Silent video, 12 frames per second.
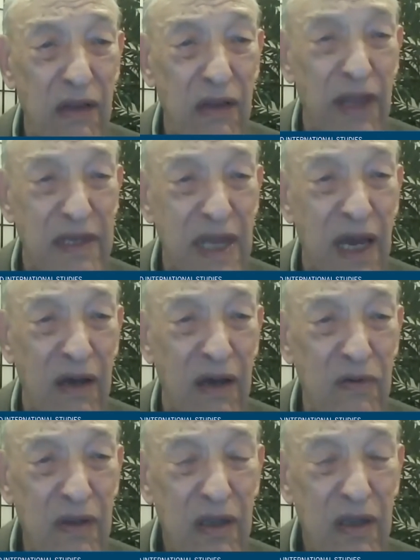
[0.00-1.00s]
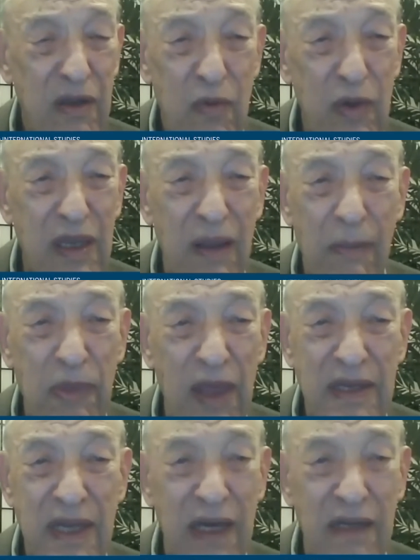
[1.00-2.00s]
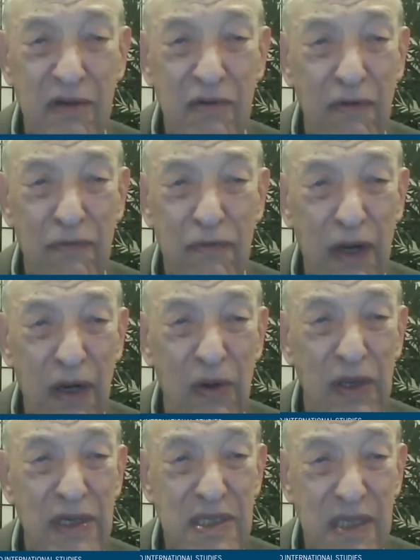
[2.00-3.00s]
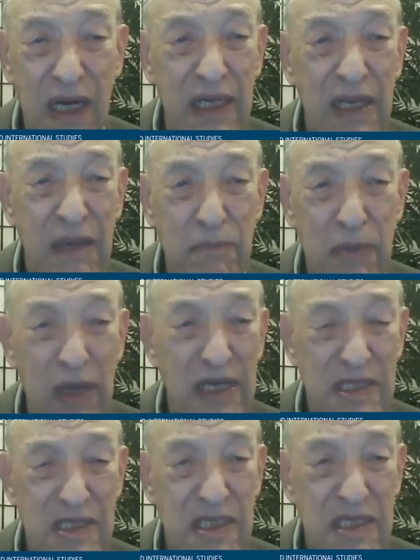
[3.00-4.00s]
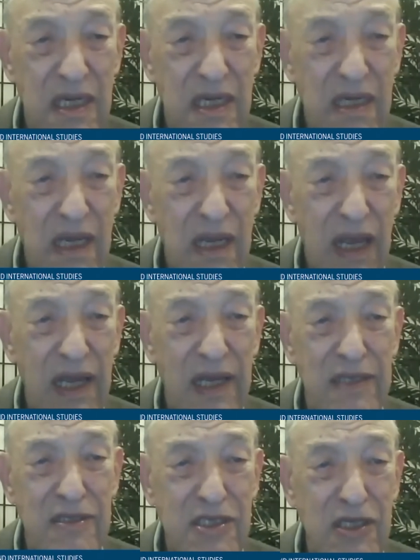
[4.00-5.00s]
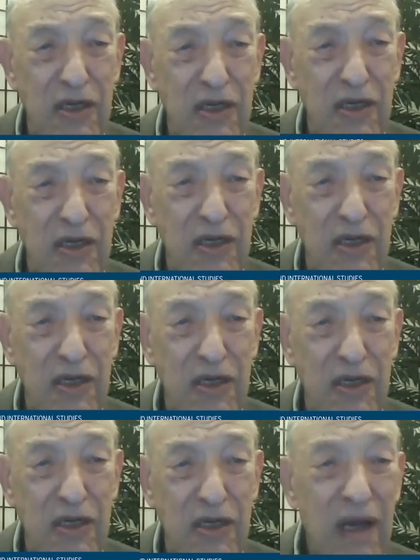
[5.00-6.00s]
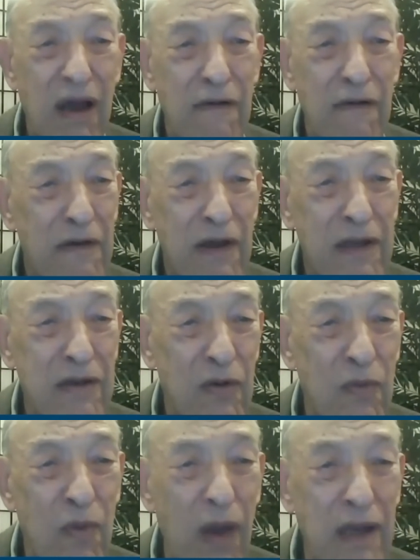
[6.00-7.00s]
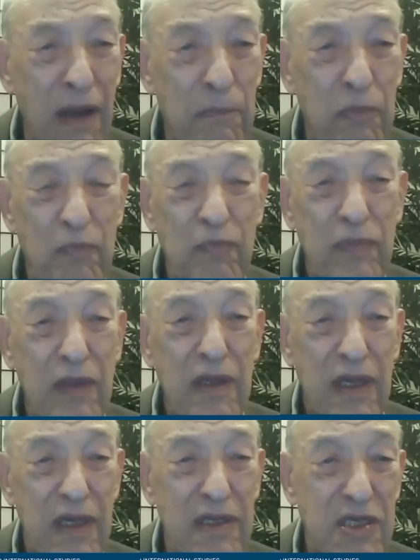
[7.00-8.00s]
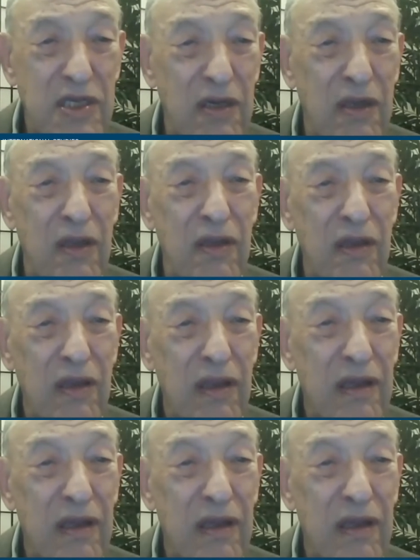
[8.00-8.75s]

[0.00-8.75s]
that down. We kept that down to a very tiny base. And so right up until